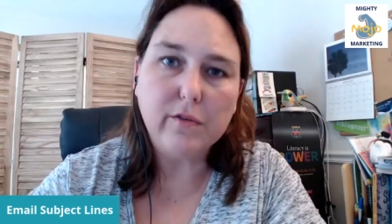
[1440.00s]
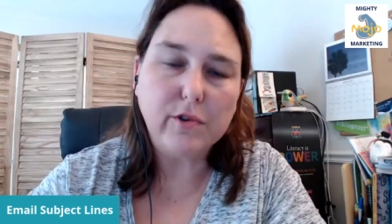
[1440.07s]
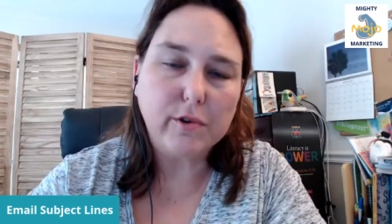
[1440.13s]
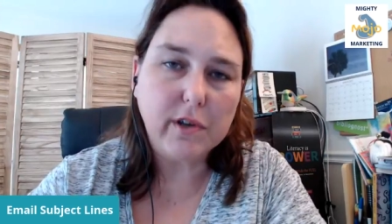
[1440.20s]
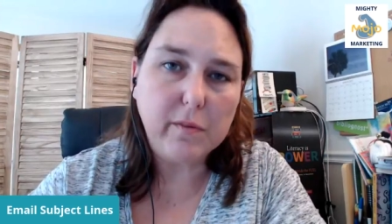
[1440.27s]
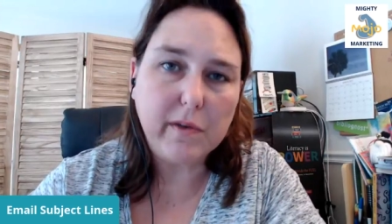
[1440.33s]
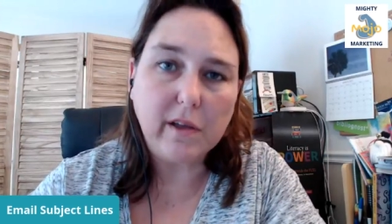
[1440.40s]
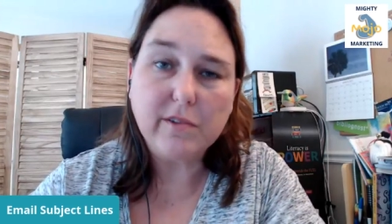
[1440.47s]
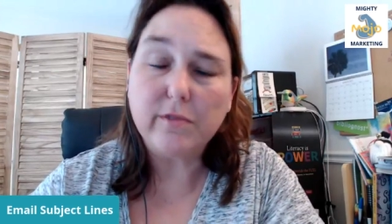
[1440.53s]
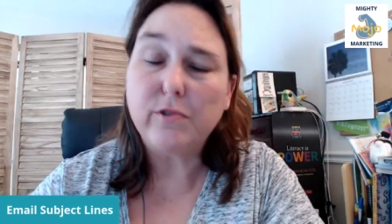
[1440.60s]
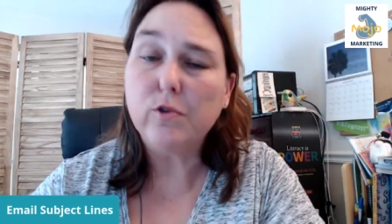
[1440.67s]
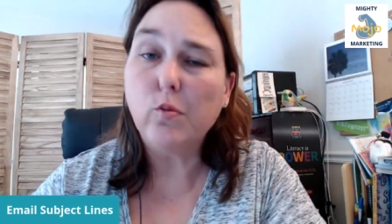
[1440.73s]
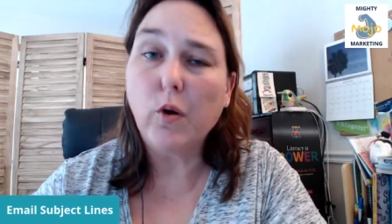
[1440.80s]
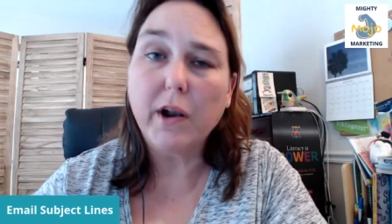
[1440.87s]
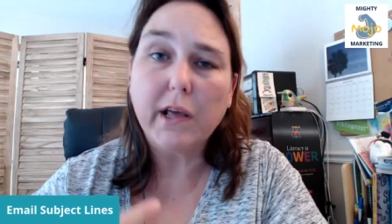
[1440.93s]
of your emails if
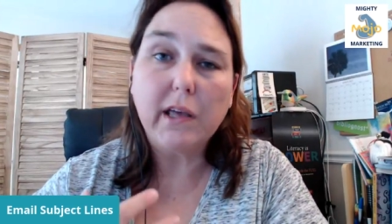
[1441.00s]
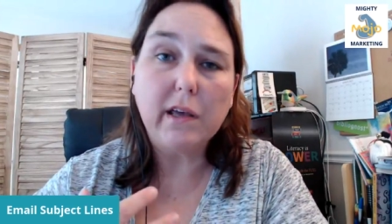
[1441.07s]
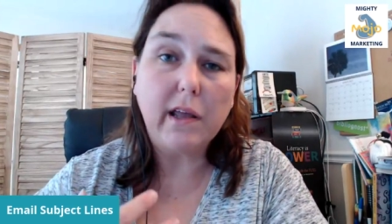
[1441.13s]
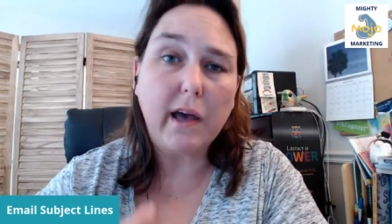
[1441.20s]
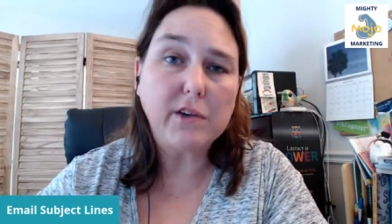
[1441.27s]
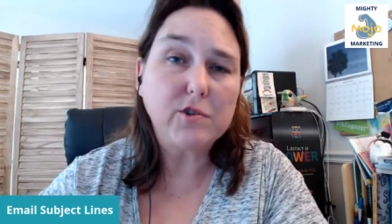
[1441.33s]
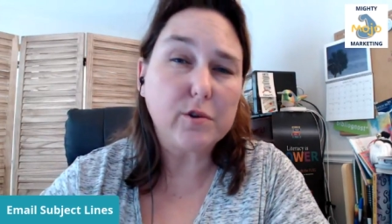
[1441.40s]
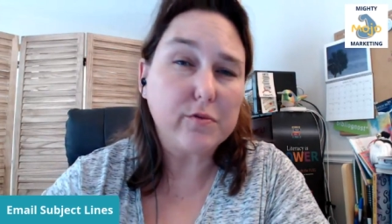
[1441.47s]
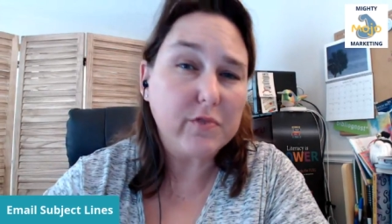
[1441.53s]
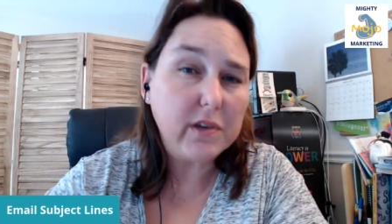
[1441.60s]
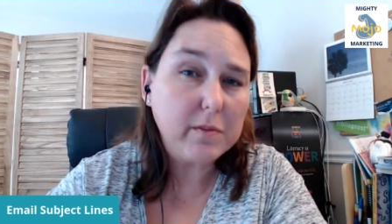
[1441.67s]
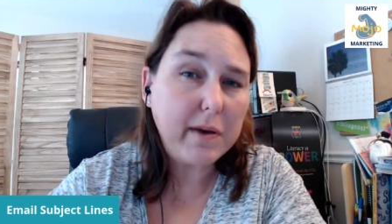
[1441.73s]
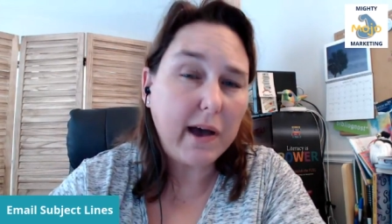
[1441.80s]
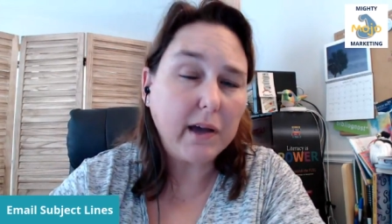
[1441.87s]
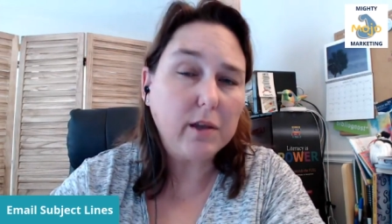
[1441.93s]
you want to get extra
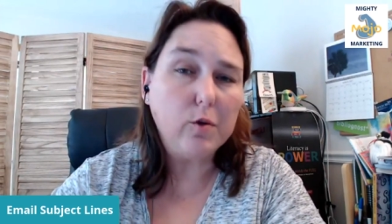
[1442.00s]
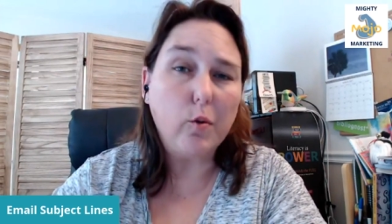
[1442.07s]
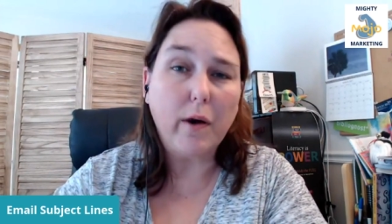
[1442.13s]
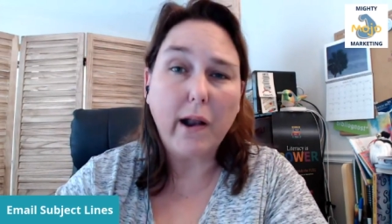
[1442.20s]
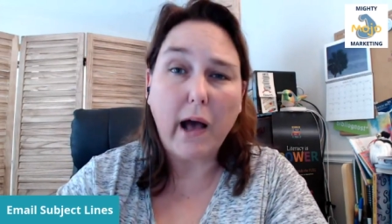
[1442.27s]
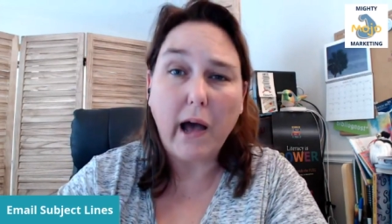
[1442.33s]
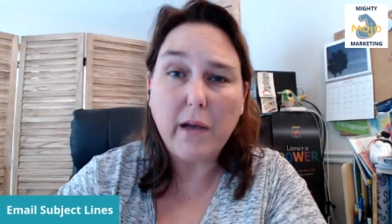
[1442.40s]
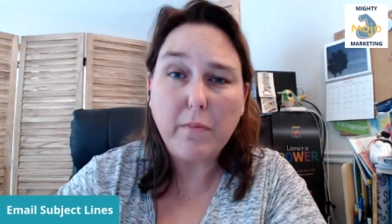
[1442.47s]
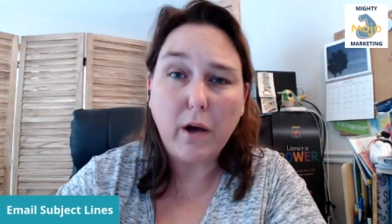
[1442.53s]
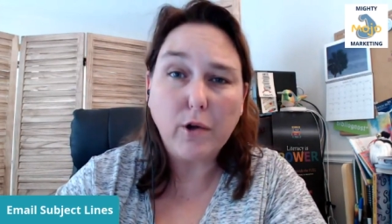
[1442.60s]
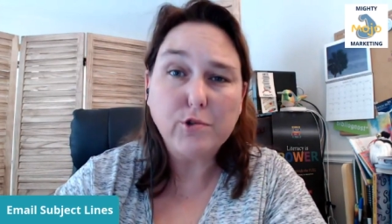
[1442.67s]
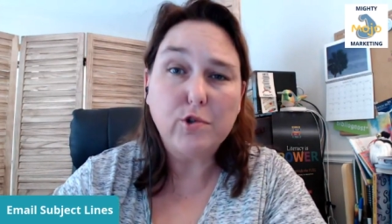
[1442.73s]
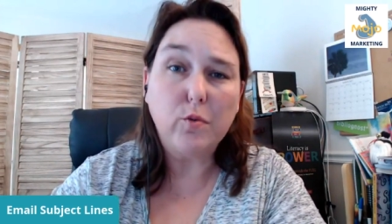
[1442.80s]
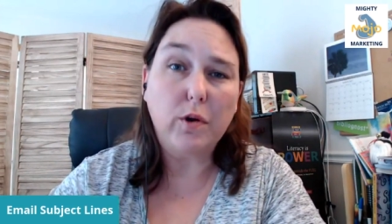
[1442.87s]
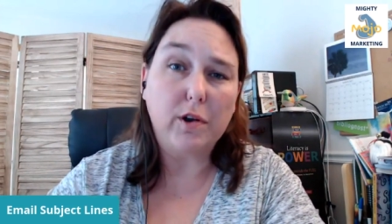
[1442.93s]
feedback, you want
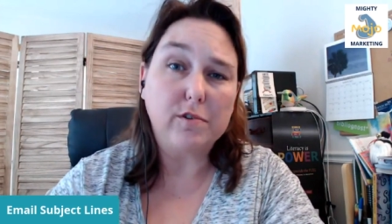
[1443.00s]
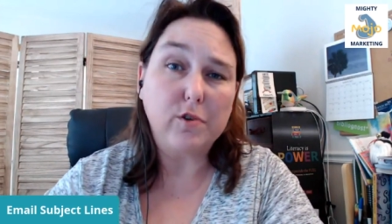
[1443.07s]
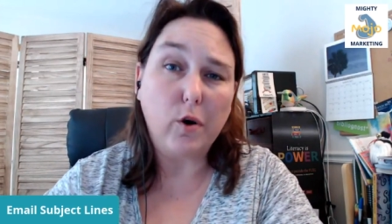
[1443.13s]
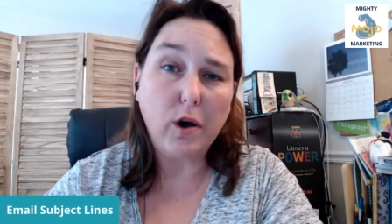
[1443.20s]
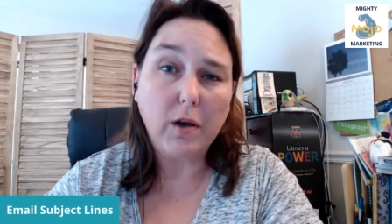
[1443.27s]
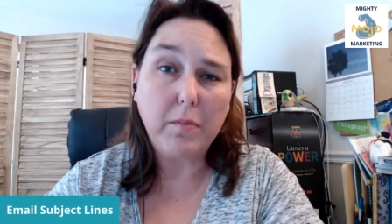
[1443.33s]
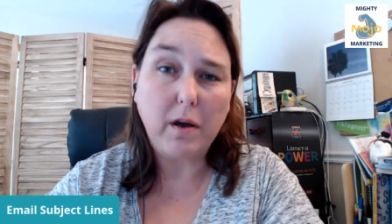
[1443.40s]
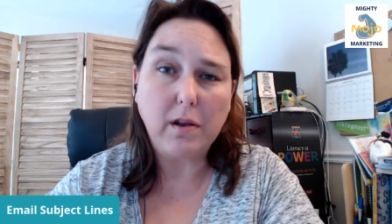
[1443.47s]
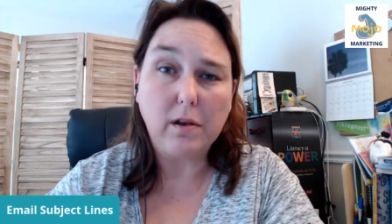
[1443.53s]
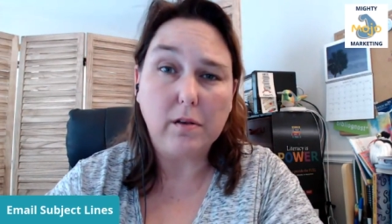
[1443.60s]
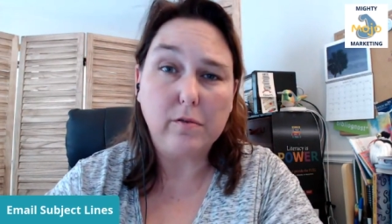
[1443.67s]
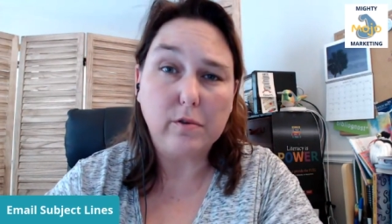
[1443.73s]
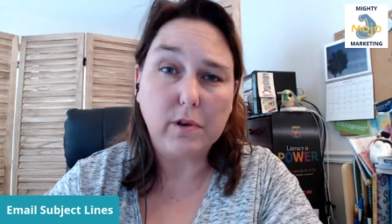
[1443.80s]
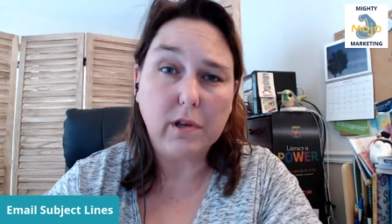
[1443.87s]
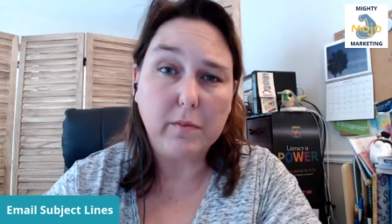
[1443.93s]
eyeballs, you want to talk about any
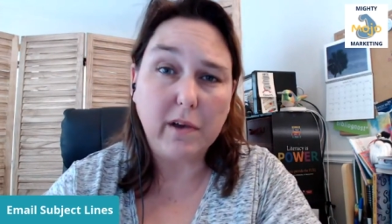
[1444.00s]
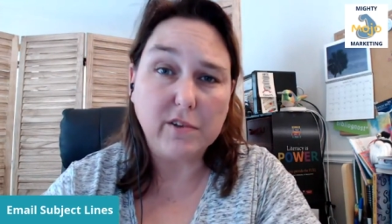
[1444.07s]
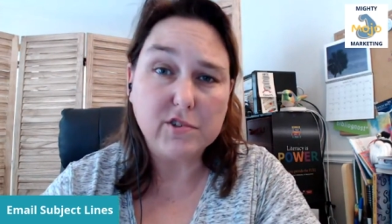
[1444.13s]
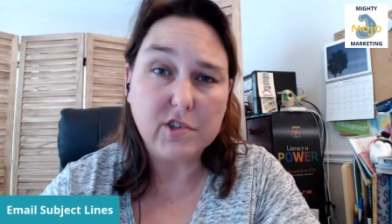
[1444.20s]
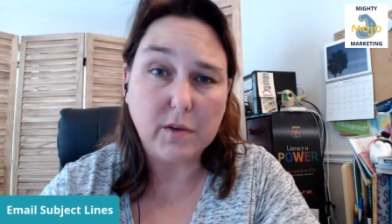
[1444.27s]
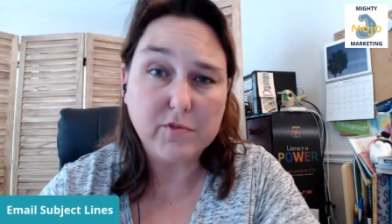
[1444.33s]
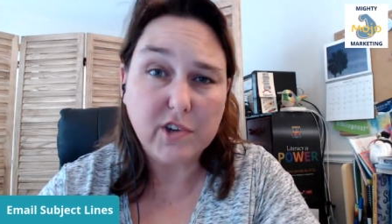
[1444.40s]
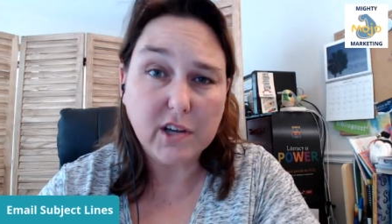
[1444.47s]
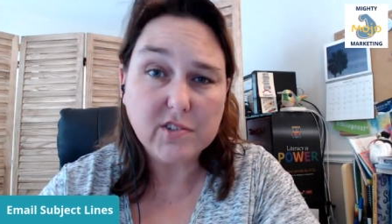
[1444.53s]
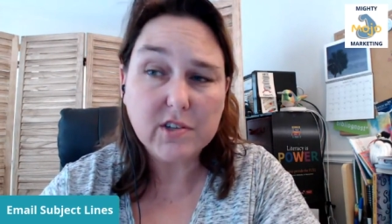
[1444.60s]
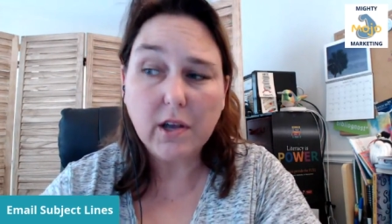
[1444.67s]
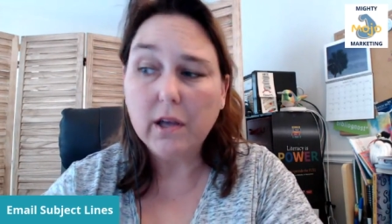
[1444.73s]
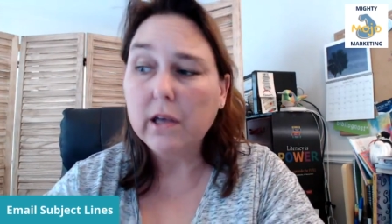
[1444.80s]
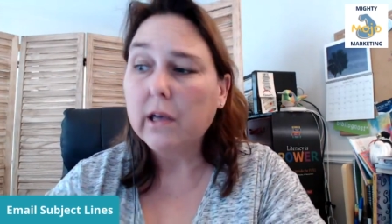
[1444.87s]
of your email subjects.